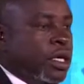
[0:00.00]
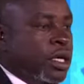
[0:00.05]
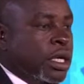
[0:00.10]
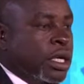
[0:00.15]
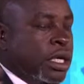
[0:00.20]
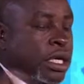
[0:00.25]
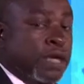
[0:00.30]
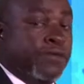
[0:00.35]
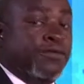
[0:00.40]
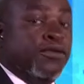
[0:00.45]

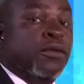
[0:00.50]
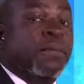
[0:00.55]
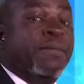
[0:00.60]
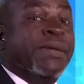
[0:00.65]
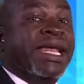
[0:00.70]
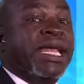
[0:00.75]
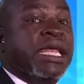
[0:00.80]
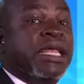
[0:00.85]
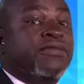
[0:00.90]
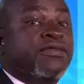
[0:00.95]
if you
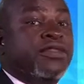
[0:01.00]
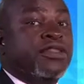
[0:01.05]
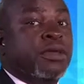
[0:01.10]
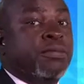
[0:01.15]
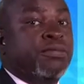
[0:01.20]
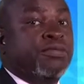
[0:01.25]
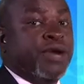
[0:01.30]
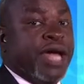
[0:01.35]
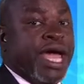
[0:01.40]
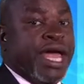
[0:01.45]
believe in the
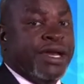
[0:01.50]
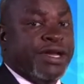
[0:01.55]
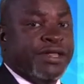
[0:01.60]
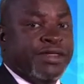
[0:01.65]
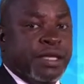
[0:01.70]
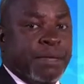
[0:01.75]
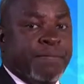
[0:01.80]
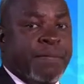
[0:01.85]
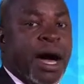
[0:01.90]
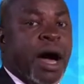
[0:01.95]
brand
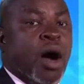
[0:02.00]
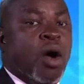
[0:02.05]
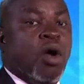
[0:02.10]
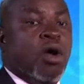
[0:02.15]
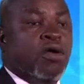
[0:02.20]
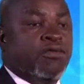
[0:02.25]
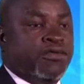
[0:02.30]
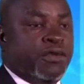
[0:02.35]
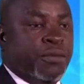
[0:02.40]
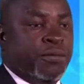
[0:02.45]
and the power
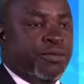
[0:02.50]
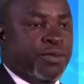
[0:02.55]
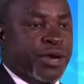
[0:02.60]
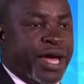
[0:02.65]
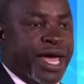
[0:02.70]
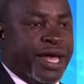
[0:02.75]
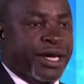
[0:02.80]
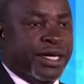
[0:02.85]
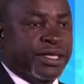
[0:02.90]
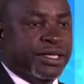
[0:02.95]
of the
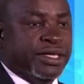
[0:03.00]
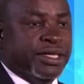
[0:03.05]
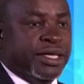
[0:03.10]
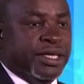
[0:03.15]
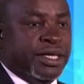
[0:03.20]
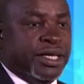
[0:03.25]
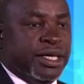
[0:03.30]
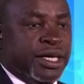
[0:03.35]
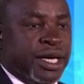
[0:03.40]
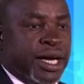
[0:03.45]
brand,
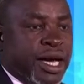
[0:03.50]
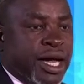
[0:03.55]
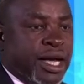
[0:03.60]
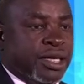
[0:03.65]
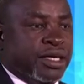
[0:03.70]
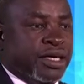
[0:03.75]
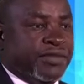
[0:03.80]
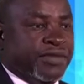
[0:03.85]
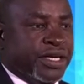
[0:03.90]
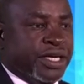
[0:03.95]
I'll
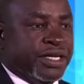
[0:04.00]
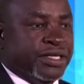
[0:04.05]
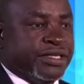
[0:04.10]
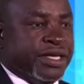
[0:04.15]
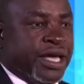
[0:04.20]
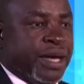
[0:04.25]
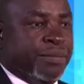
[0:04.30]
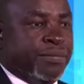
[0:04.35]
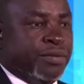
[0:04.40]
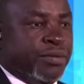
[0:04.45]
give an
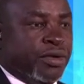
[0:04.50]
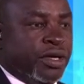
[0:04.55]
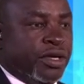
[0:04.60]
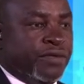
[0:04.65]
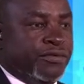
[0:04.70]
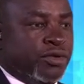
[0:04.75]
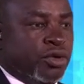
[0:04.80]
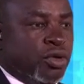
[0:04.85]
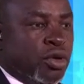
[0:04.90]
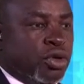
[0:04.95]
example.
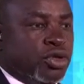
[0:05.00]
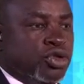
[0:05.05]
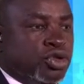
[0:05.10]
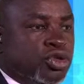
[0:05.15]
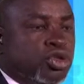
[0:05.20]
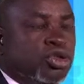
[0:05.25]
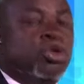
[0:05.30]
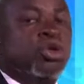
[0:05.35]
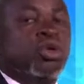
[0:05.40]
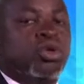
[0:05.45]
If you go to
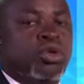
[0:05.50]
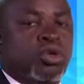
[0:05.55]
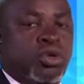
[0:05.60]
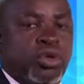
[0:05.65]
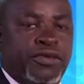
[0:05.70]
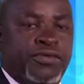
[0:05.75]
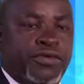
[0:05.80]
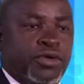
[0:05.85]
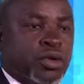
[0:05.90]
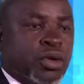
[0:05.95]

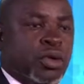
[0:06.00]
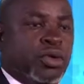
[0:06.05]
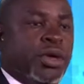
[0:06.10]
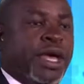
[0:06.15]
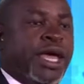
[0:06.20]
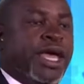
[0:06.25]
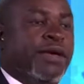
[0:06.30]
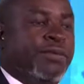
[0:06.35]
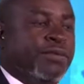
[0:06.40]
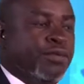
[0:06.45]
Google, if you go
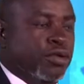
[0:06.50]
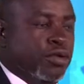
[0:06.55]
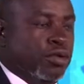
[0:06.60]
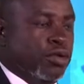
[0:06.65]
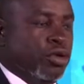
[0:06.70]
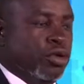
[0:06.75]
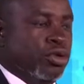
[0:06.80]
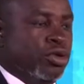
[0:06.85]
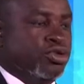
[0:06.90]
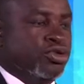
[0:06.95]
to Apple, you
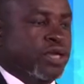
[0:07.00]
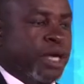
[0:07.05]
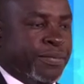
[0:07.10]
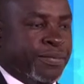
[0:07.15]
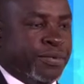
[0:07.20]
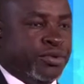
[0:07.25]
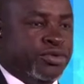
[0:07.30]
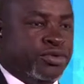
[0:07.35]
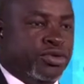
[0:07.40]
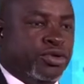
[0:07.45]
go to
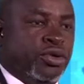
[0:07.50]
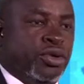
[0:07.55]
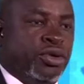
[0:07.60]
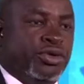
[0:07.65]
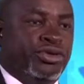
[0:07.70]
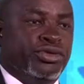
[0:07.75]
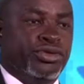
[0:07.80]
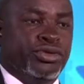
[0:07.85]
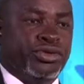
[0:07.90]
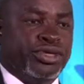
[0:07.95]
Zappos, you go
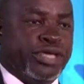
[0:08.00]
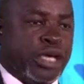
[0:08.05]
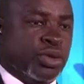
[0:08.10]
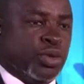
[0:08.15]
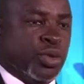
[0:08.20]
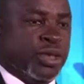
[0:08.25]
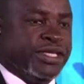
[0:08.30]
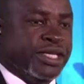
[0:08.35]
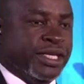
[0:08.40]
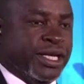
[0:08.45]
to
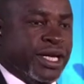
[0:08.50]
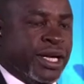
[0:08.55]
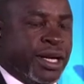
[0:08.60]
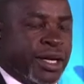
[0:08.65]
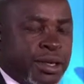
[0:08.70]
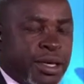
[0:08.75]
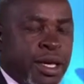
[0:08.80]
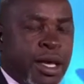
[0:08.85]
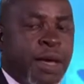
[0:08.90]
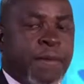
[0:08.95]
Southwestern
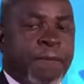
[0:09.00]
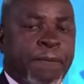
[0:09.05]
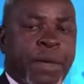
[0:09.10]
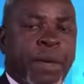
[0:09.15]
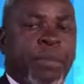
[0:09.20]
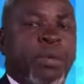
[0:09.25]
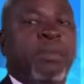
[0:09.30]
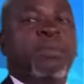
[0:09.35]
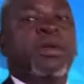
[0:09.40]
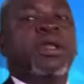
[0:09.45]
Airlines,
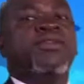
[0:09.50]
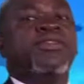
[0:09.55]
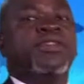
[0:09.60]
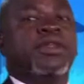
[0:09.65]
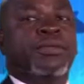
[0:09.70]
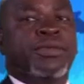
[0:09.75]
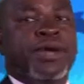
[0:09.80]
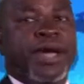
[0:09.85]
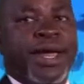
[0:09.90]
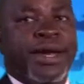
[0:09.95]
people believe in
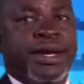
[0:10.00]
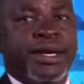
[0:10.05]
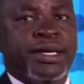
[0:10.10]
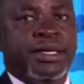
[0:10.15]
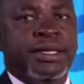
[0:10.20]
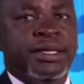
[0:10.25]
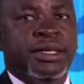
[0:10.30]
the brand.